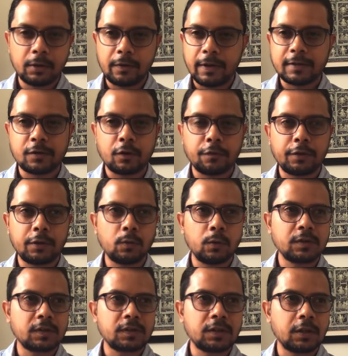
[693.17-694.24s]
Rest of it
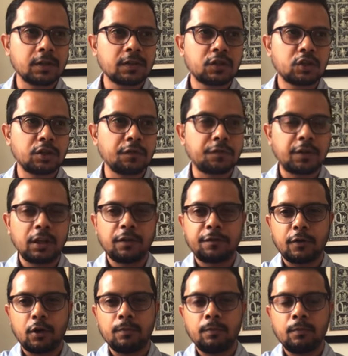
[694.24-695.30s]
was just shifting
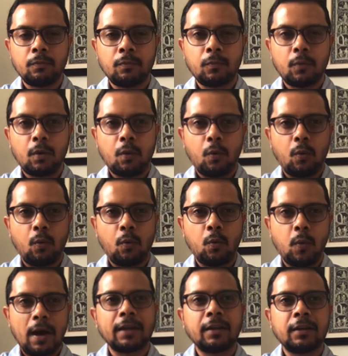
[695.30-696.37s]
from
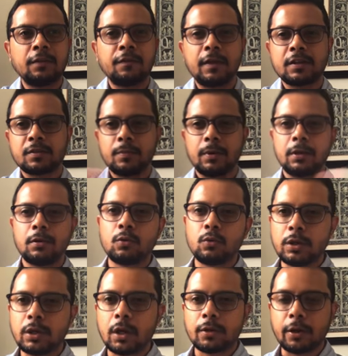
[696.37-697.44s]
one investment to
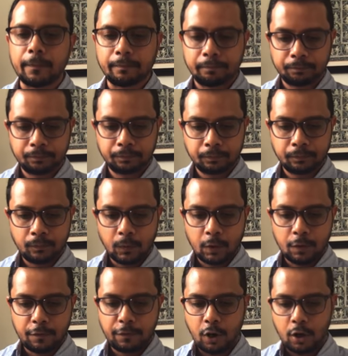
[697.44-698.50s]
the other,
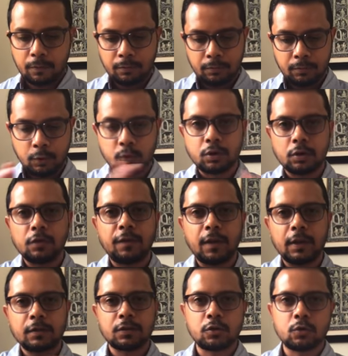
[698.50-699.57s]
from mutual
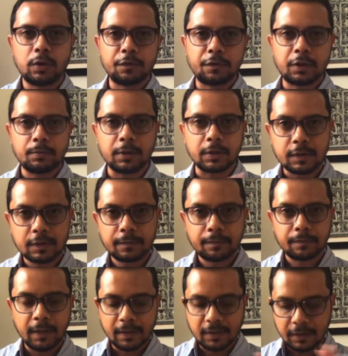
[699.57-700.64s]
funds to Nifty B's.
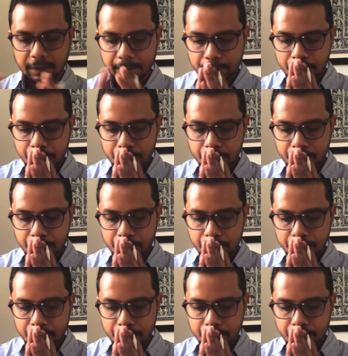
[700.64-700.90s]
That's it.